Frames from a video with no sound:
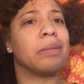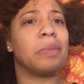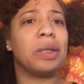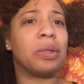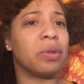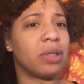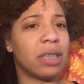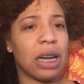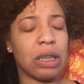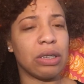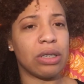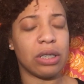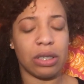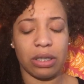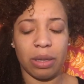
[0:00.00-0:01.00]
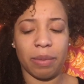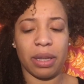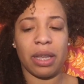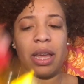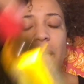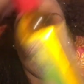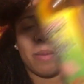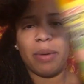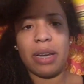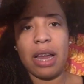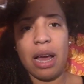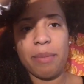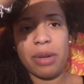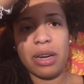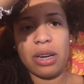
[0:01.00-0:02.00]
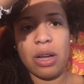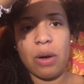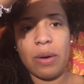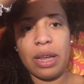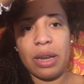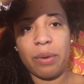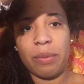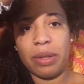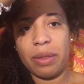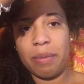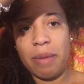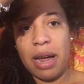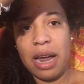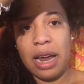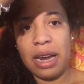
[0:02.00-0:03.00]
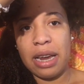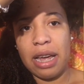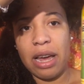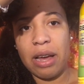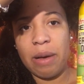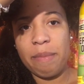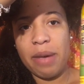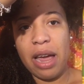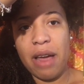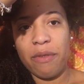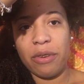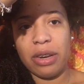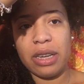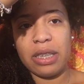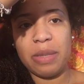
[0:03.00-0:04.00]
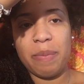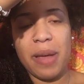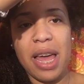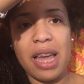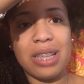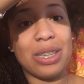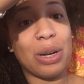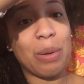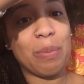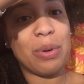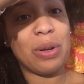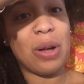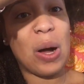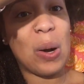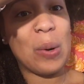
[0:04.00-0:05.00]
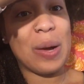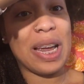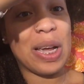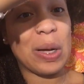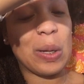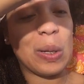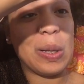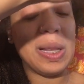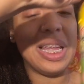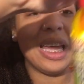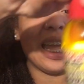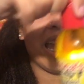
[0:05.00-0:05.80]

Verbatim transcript: some Eco Styler Gel or something. But now I'm gonna go in with my um, Africa's Best Herbal Oil